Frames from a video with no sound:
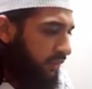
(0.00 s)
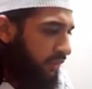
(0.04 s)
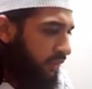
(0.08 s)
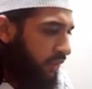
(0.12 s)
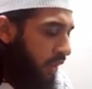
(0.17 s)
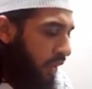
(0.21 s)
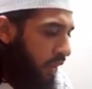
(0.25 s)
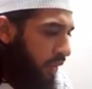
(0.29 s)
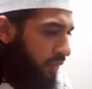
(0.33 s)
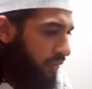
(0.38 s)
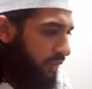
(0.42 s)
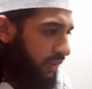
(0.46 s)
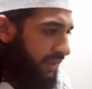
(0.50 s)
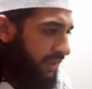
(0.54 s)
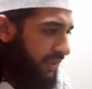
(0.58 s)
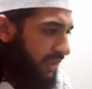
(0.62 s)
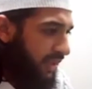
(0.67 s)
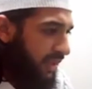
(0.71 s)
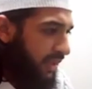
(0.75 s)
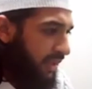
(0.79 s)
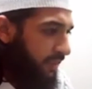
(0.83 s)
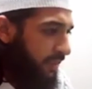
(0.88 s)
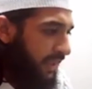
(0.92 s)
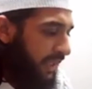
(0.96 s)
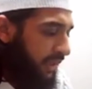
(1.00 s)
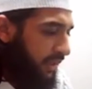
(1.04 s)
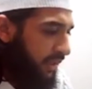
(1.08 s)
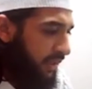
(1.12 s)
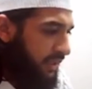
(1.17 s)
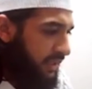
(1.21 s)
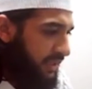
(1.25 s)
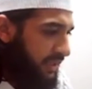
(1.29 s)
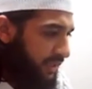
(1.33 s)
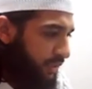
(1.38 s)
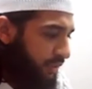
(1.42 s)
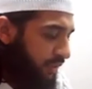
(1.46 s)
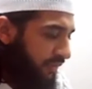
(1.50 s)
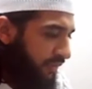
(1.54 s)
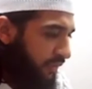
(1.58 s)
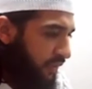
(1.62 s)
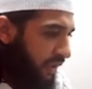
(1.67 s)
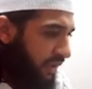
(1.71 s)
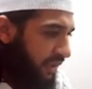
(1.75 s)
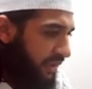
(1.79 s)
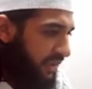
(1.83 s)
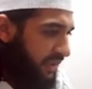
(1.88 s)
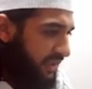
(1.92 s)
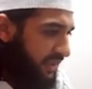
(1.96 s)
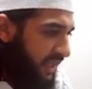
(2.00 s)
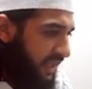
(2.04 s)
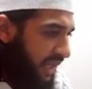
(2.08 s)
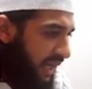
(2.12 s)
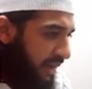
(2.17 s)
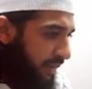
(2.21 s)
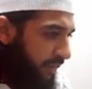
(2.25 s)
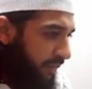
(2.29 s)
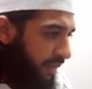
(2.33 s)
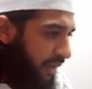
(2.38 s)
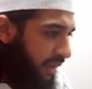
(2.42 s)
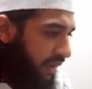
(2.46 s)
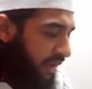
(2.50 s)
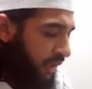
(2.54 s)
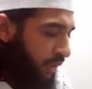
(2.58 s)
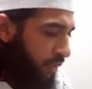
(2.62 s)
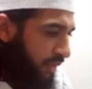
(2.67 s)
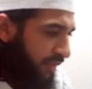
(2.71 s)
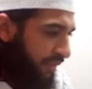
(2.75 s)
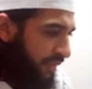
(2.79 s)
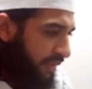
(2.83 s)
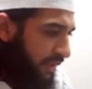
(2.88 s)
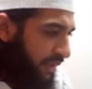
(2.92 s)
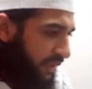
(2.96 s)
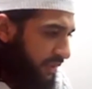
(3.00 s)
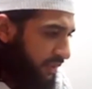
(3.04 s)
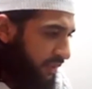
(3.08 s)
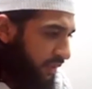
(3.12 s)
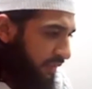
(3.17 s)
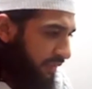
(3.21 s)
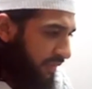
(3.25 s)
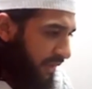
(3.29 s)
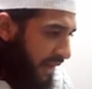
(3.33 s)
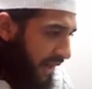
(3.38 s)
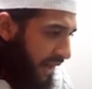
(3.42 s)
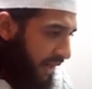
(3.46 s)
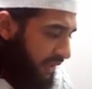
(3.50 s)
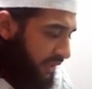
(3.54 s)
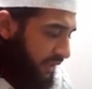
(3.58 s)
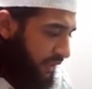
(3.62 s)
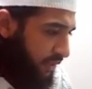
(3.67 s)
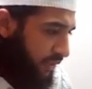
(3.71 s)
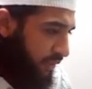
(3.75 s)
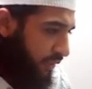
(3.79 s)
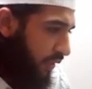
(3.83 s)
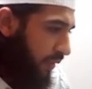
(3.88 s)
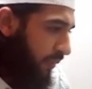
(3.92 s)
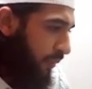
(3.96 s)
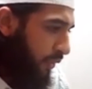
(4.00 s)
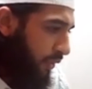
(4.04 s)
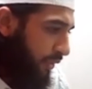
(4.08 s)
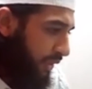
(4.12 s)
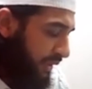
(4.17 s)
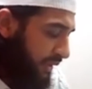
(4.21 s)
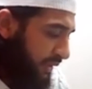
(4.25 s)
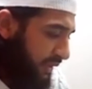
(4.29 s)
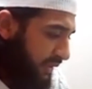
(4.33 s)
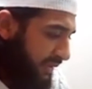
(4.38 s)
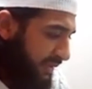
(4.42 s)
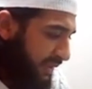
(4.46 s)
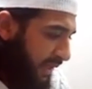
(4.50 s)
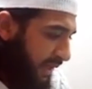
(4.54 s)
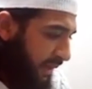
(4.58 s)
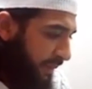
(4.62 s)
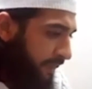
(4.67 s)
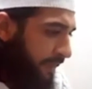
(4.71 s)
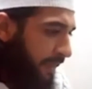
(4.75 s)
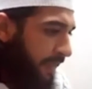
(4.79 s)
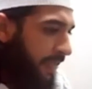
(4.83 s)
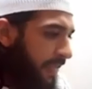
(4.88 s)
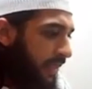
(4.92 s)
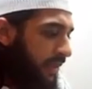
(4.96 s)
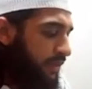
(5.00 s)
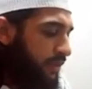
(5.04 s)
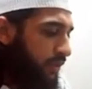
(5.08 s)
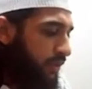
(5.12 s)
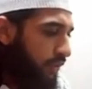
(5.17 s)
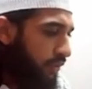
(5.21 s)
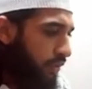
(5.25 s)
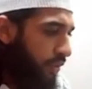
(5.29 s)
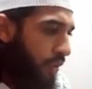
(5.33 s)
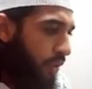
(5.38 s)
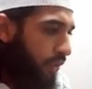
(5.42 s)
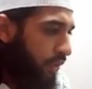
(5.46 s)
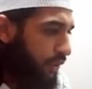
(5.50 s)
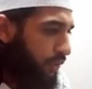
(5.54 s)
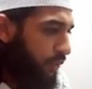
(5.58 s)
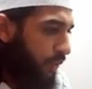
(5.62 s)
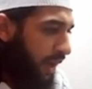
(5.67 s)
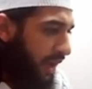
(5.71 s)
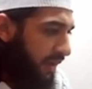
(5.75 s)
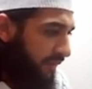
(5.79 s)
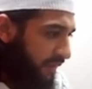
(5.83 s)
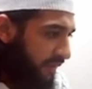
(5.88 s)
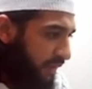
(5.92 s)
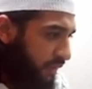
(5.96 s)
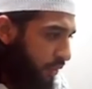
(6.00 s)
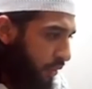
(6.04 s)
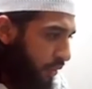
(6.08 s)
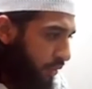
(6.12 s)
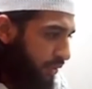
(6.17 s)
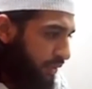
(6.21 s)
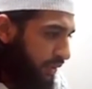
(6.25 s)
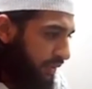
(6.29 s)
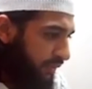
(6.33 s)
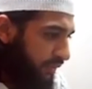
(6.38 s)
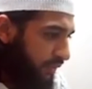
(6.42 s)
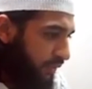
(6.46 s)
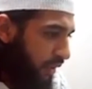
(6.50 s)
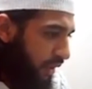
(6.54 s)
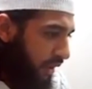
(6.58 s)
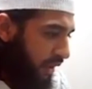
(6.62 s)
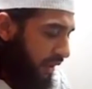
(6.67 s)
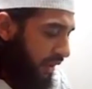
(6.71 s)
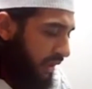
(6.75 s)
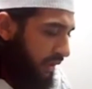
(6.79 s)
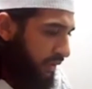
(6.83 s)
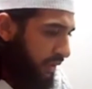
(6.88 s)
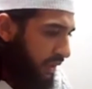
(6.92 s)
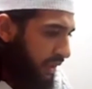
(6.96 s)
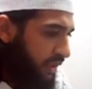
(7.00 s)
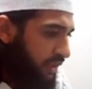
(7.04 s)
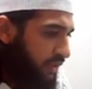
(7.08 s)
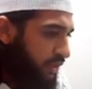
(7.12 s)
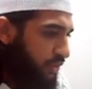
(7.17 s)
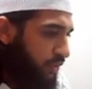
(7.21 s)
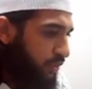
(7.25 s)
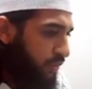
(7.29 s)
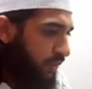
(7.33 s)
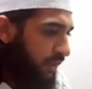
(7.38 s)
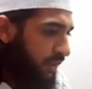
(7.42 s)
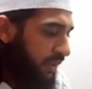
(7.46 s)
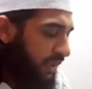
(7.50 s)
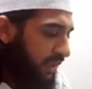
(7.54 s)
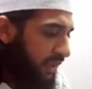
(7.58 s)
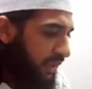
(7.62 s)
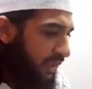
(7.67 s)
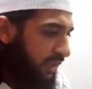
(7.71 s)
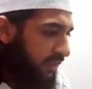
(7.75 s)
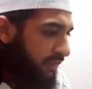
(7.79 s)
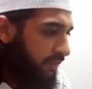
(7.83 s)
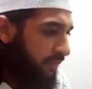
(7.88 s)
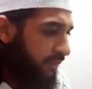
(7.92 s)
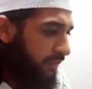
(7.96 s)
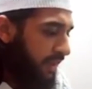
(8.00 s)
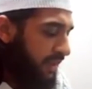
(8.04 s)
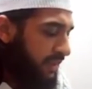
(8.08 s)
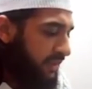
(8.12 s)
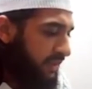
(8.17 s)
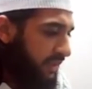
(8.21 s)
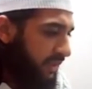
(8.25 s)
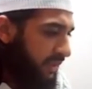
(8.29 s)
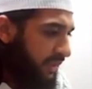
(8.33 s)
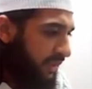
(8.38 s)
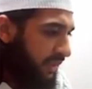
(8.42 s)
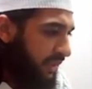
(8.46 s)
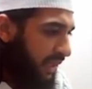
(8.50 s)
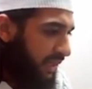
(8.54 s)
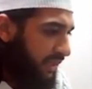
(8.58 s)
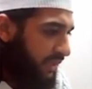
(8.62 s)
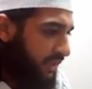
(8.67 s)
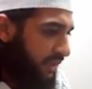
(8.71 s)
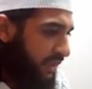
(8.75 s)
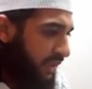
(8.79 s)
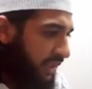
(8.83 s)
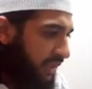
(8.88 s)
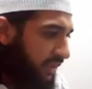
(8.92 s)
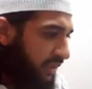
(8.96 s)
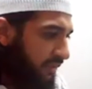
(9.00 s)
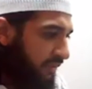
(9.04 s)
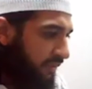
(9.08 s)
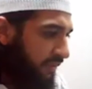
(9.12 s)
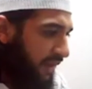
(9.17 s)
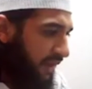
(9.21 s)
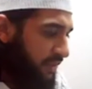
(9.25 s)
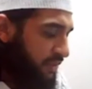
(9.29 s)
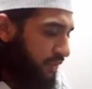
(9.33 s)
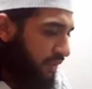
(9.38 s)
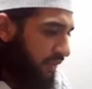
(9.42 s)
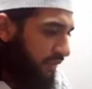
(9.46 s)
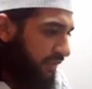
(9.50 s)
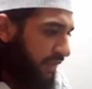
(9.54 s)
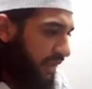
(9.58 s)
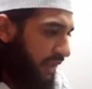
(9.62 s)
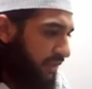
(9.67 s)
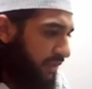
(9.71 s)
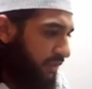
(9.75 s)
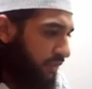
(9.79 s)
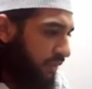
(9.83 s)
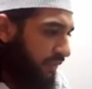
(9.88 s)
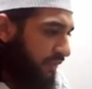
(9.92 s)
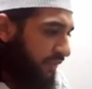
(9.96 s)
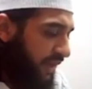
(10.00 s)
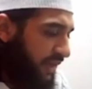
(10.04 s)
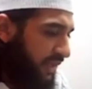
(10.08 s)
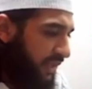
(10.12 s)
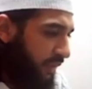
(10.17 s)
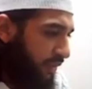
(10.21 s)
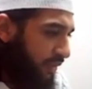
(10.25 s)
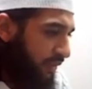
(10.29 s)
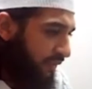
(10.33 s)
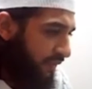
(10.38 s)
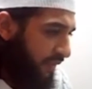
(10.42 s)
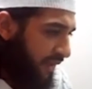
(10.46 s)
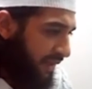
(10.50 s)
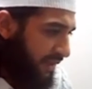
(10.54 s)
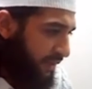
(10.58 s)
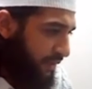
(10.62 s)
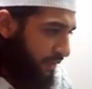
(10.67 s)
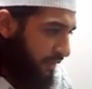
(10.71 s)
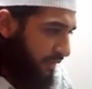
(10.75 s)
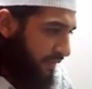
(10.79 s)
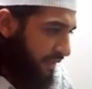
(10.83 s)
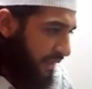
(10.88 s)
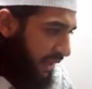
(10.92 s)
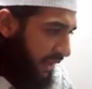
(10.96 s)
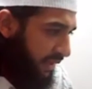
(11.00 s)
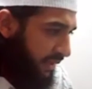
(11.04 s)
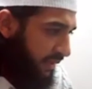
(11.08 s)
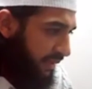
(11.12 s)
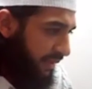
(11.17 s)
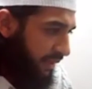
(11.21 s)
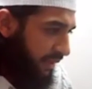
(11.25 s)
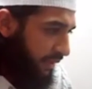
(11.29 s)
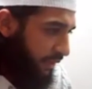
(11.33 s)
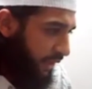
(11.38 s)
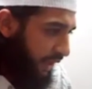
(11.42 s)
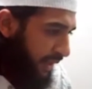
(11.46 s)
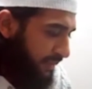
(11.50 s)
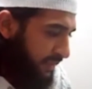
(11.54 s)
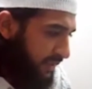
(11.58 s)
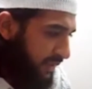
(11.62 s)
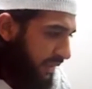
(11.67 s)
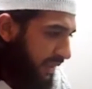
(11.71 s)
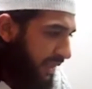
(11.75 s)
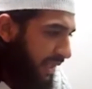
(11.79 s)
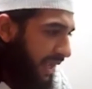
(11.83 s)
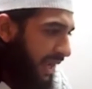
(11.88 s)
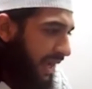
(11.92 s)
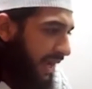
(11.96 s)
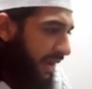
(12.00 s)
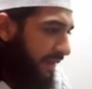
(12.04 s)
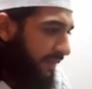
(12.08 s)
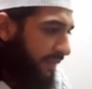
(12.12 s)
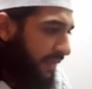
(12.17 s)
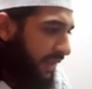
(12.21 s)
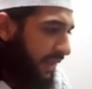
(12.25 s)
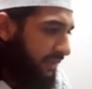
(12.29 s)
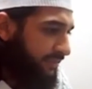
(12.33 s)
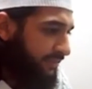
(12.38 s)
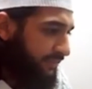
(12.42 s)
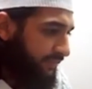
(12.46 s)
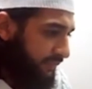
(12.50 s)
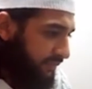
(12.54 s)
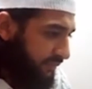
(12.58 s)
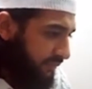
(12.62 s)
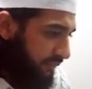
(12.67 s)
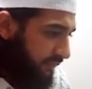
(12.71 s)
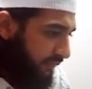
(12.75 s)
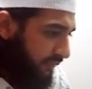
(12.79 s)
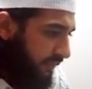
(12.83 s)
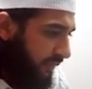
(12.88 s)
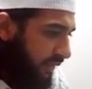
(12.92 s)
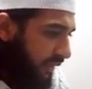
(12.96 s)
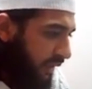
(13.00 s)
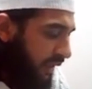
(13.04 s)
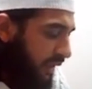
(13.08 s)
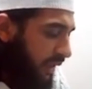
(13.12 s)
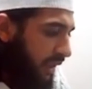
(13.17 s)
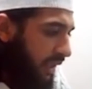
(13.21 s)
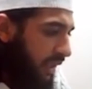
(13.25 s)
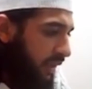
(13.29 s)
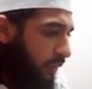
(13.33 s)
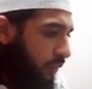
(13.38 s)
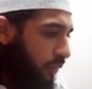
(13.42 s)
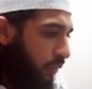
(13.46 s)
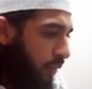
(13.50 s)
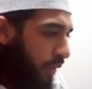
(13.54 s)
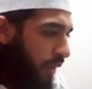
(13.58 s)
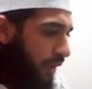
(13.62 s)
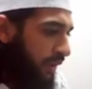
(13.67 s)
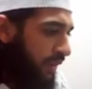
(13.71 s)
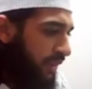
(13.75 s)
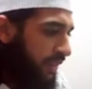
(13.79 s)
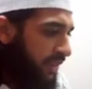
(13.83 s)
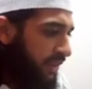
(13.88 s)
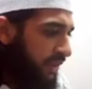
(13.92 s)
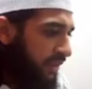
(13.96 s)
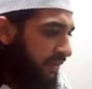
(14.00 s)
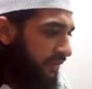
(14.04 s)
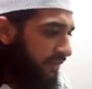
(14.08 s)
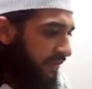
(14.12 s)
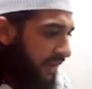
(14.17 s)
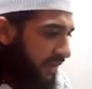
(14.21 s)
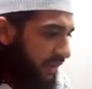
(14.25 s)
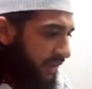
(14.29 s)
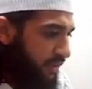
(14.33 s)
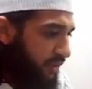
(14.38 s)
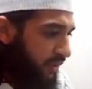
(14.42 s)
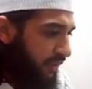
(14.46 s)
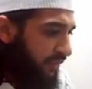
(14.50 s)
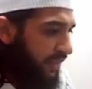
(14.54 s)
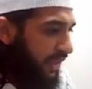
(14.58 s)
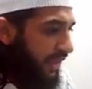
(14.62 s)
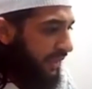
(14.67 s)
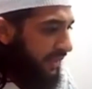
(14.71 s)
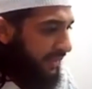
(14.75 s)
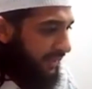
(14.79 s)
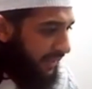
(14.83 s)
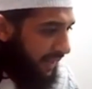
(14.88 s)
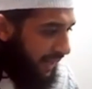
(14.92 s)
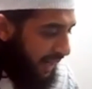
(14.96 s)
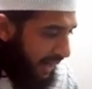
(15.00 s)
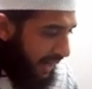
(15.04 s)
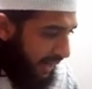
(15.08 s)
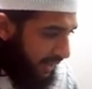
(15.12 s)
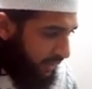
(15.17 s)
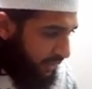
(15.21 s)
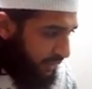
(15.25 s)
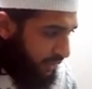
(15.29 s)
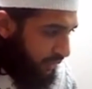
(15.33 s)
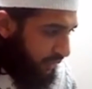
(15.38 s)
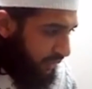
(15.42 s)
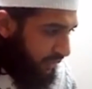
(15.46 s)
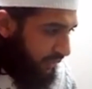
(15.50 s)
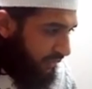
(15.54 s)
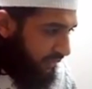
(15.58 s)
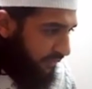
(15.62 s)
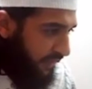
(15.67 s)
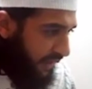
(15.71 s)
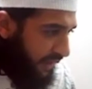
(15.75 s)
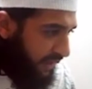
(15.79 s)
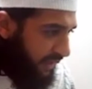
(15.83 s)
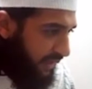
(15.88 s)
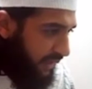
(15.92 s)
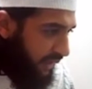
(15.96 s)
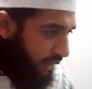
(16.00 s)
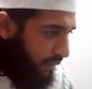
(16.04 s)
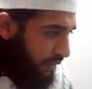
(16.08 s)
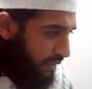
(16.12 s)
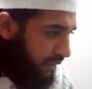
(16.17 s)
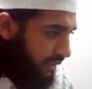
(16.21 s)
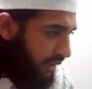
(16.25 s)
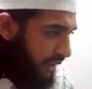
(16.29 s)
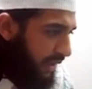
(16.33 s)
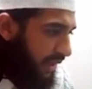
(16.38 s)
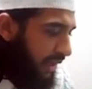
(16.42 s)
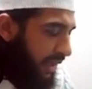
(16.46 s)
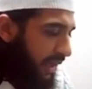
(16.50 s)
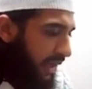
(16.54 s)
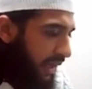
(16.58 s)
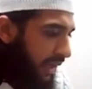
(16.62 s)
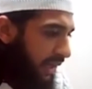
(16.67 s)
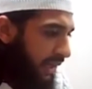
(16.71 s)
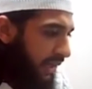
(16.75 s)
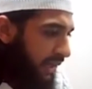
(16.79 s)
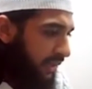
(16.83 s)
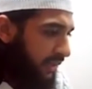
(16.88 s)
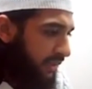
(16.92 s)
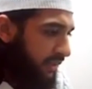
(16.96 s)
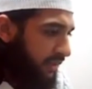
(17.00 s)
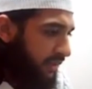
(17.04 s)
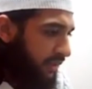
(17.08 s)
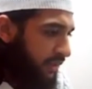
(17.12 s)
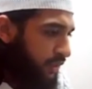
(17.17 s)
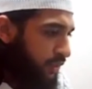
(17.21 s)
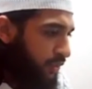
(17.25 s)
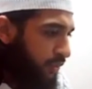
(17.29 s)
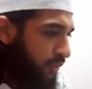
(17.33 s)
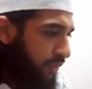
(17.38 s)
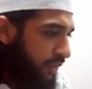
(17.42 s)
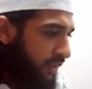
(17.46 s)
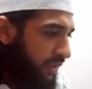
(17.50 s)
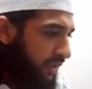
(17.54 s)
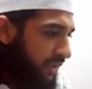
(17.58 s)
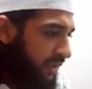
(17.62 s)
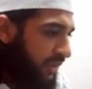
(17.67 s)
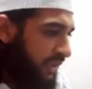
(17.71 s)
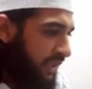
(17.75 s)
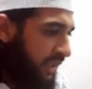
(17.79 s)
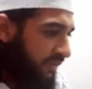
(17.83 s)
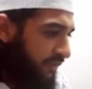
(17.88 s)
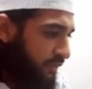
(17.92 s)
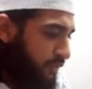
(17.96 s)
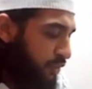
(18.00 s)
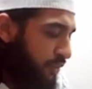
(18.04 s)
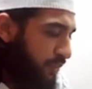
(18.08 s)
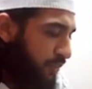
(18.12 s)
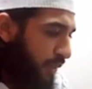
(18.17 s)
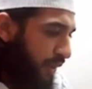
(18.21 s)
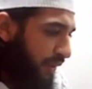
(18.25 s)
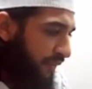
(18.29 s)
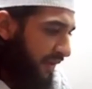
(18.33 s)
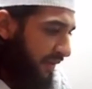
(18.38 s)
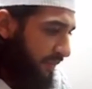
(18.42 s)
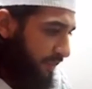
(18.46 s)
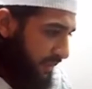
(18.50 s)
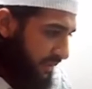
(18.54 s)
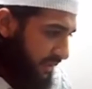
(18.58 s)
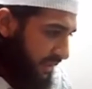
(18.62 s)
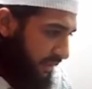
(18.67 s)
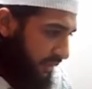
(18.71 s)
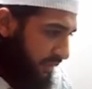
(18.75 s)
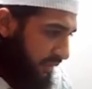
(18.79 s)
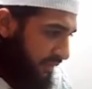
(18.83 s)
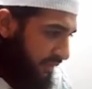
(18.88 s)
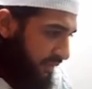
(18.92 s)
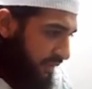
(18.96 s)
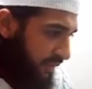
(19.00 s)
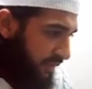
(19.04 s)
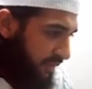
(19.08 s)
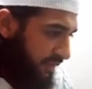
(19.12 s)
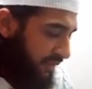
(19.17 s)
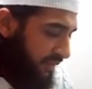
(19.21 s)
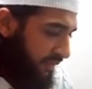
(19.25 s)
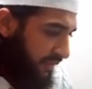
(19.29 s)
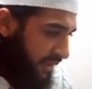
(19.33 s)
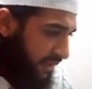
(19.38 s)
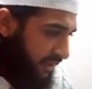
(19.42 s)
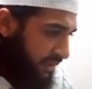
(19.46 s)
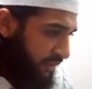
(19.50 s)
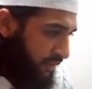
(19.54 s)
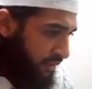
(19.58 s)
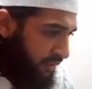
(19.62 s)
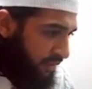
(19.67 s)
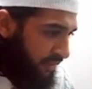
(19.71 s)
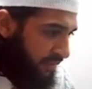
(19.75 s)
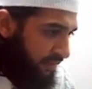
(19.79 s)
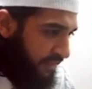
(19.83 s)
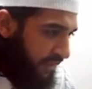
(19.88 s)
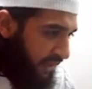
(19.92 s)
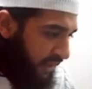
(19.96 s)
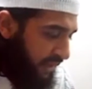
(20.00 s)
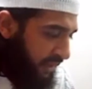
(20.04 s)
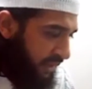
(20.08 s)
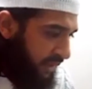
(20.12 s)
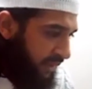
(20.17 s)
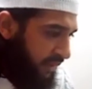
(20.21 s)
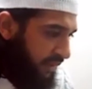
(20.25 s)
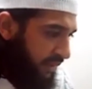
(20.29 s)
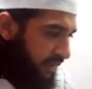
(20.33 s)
Gold, because you've got nisab equivalent of cash or more than nisab, so gold, whatever gold you've got, you will basically calculate the value of that, or find out the value of that in grams, and then the value of that in cash you'll find out, and you will give 2.5% of the value of that.